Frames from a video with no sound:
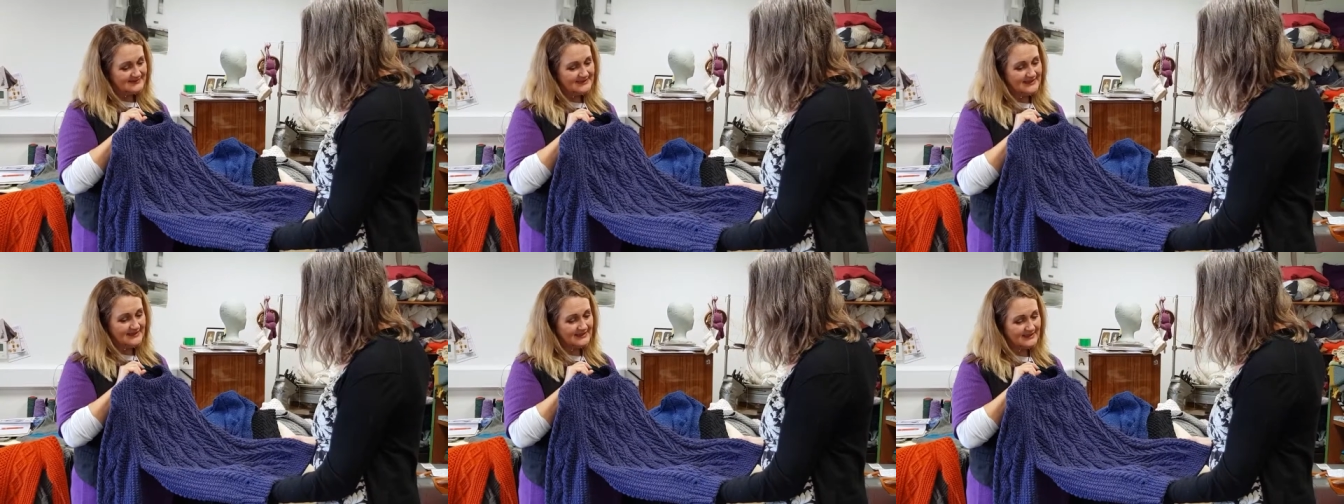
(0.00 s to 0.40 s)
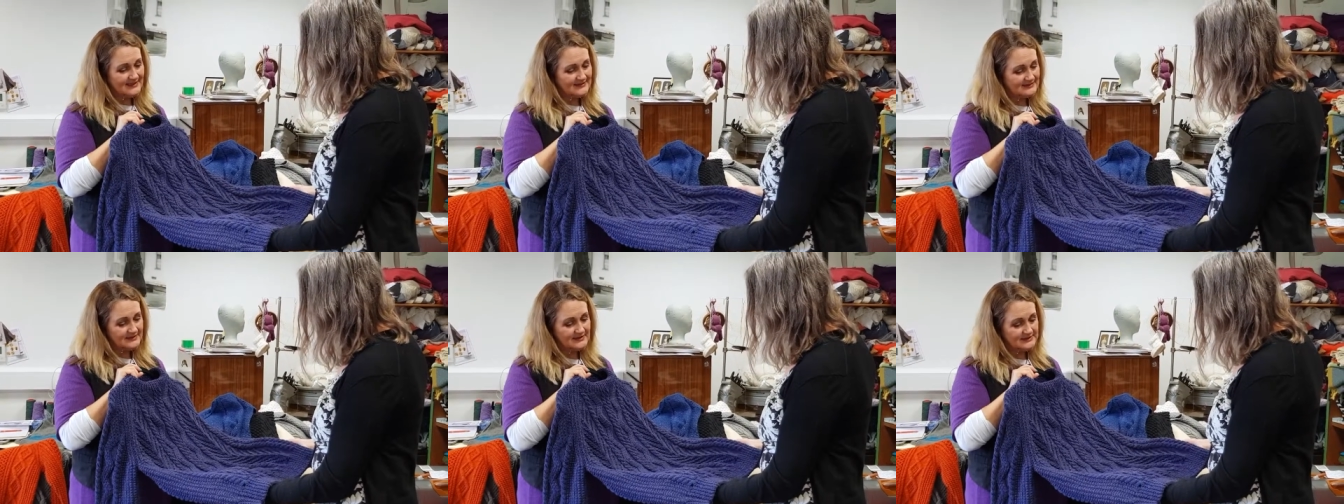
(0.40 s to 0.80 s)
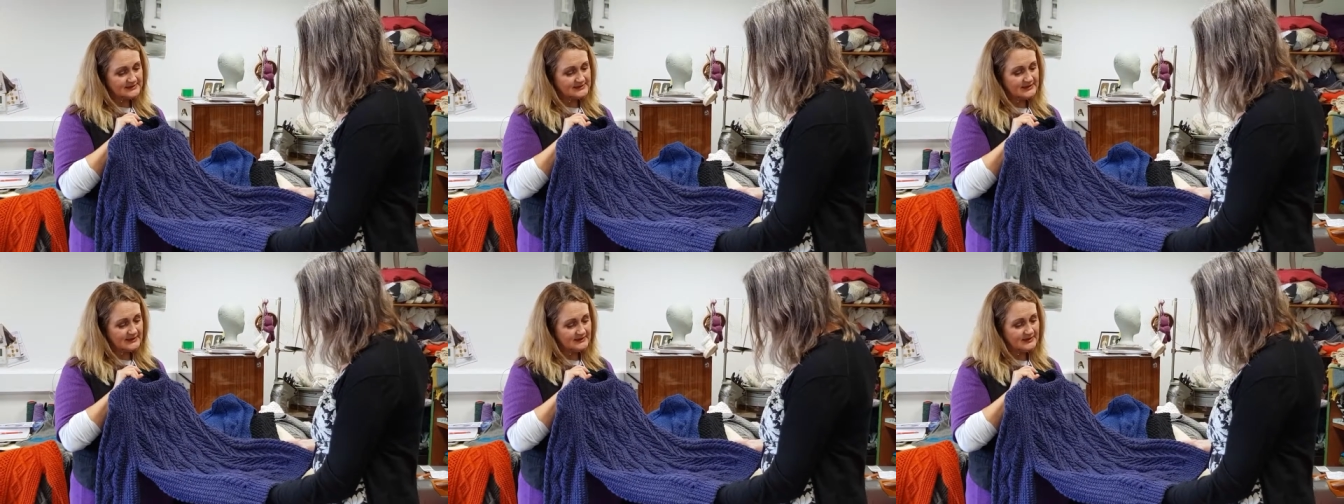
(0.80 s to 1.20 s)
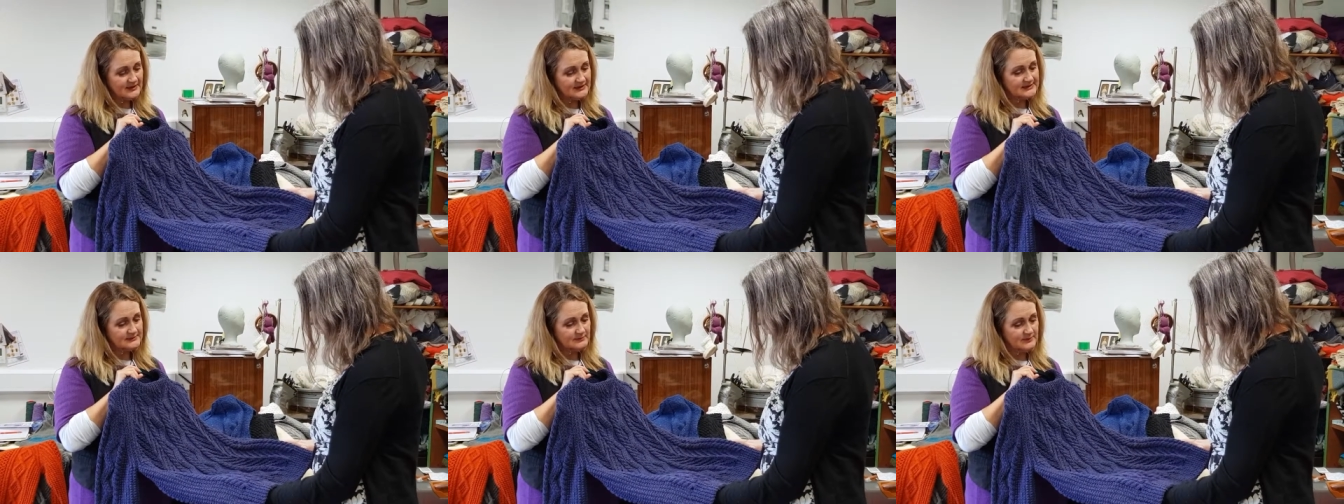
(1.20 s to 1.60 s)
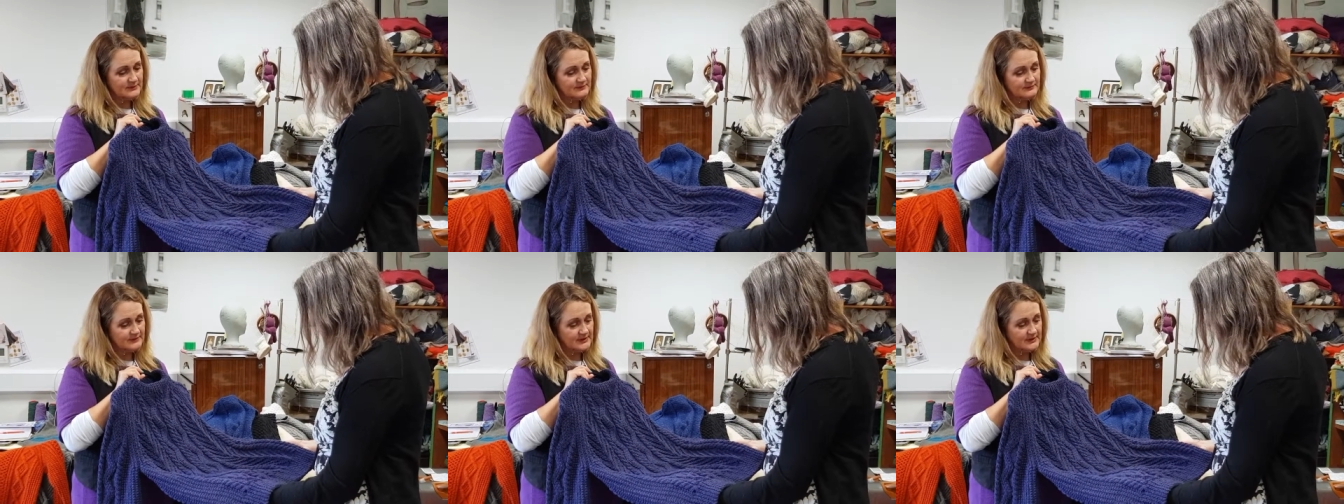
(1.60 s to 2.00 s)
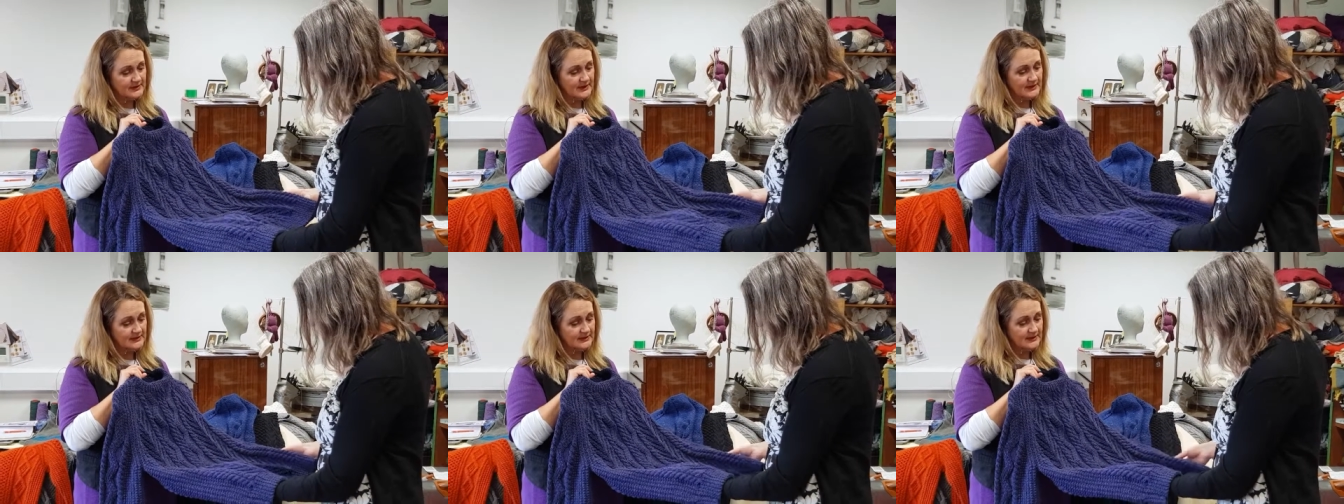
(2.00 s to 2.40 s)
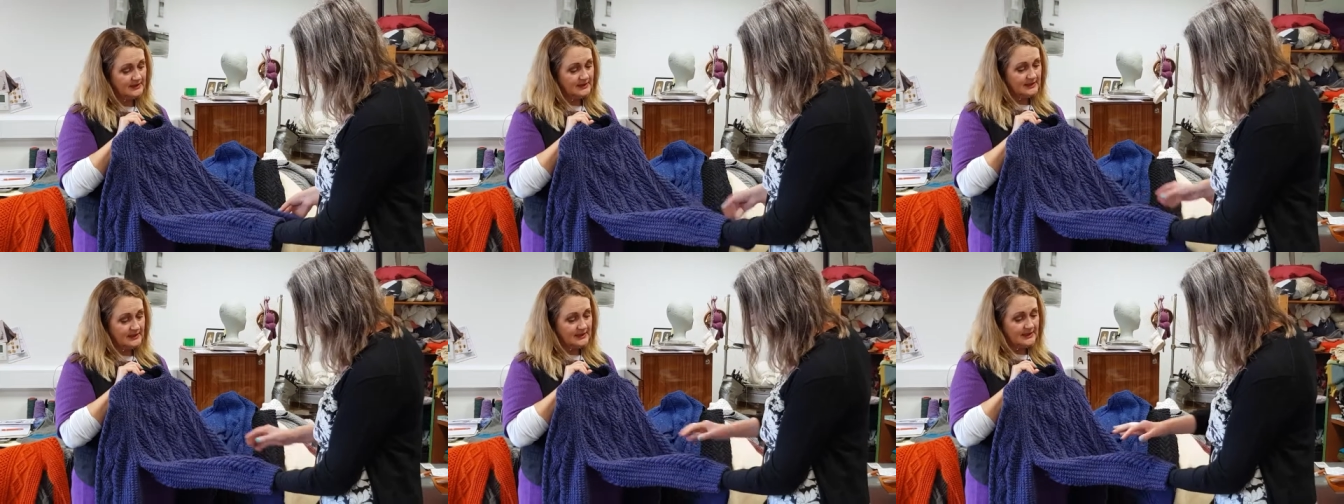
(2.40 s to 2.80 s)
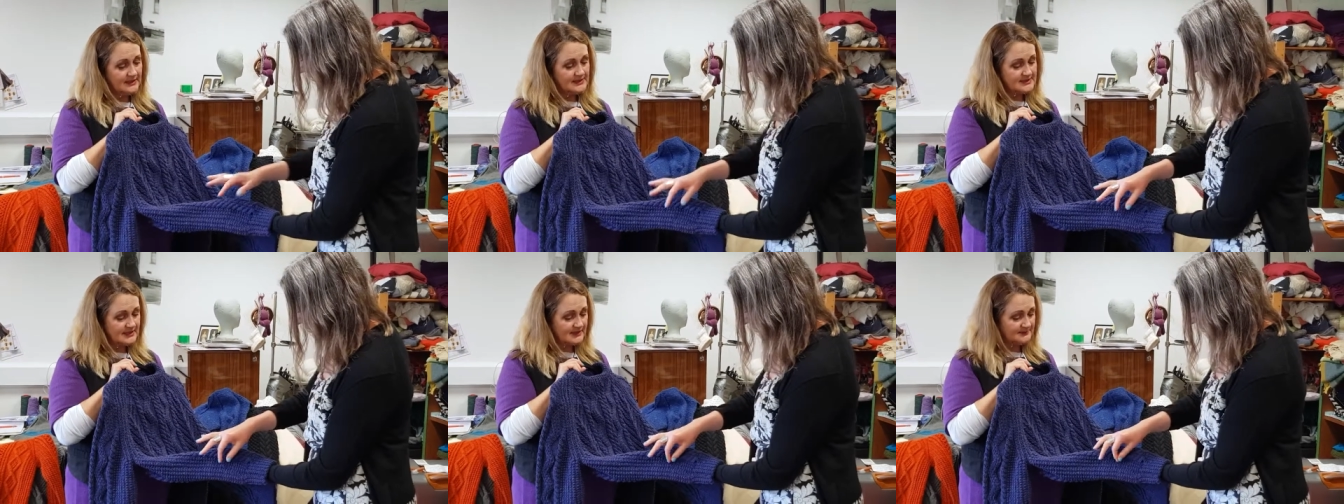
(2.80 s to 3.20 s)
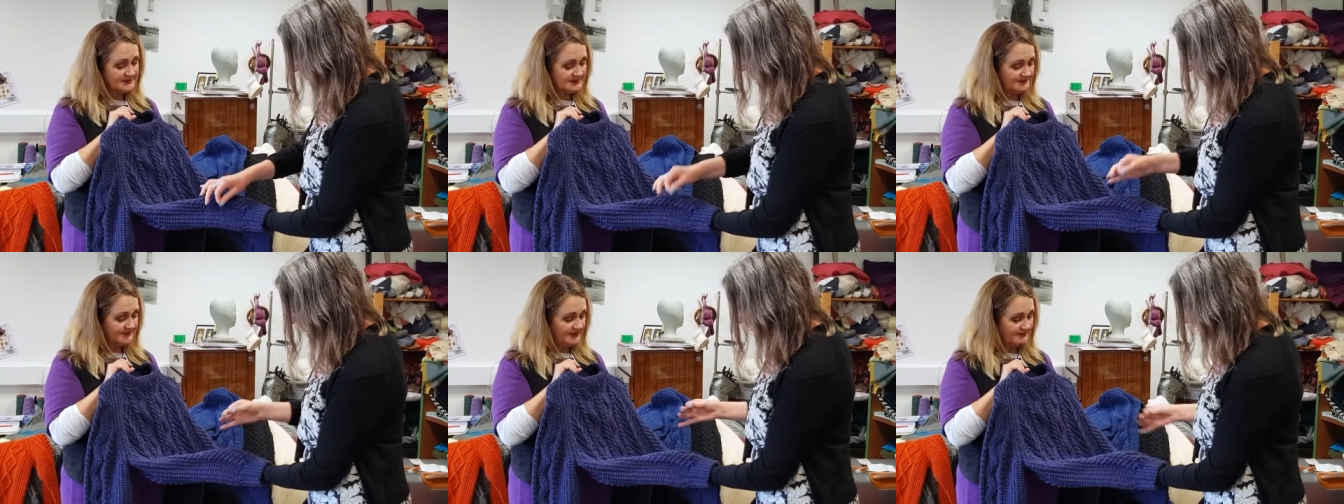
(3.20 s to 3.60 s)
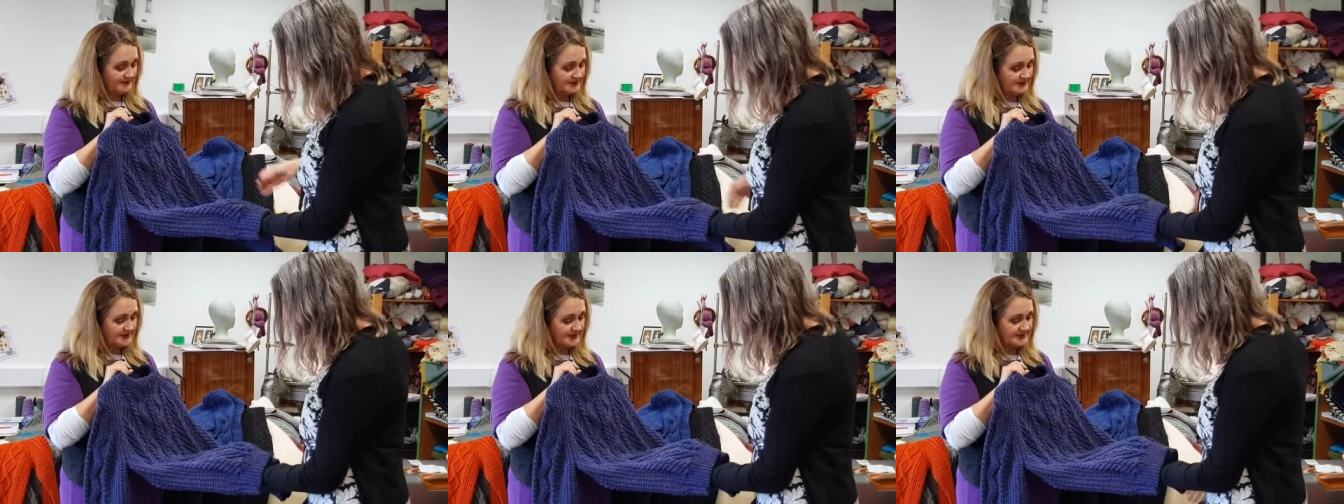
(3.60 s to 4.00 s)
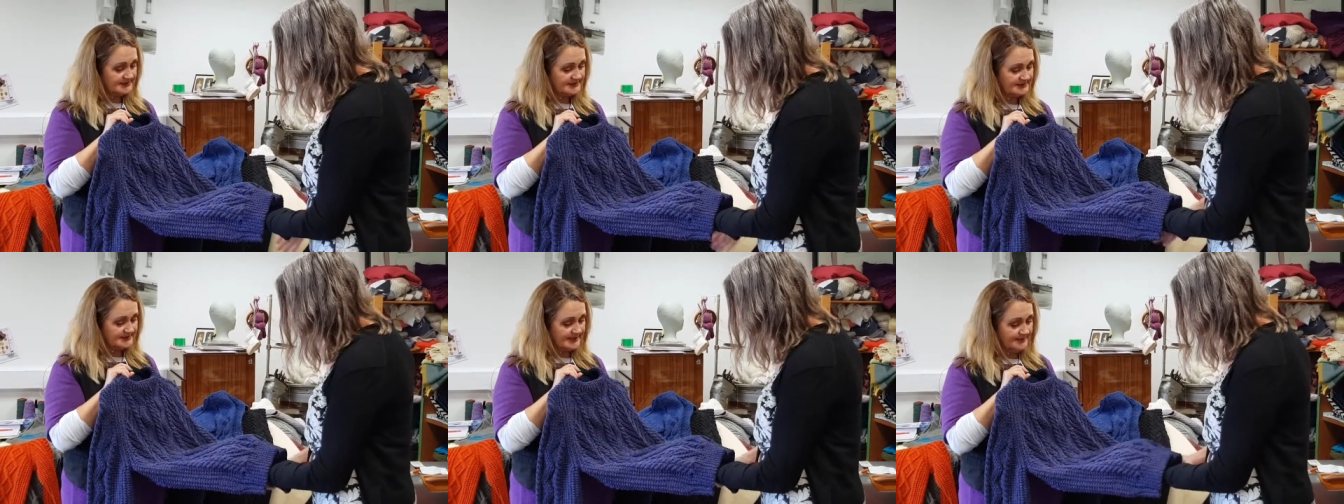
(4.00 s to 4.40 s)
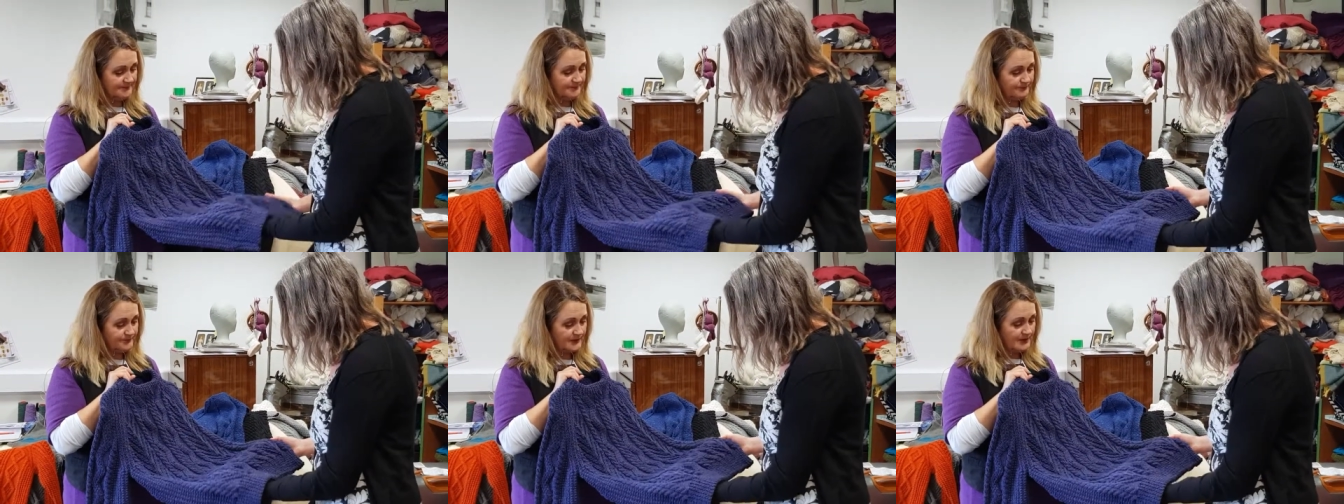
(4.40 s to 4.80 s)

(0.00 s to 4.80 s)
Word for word: Yeah, I think it's I think it's wonderful. And in terms of even just um,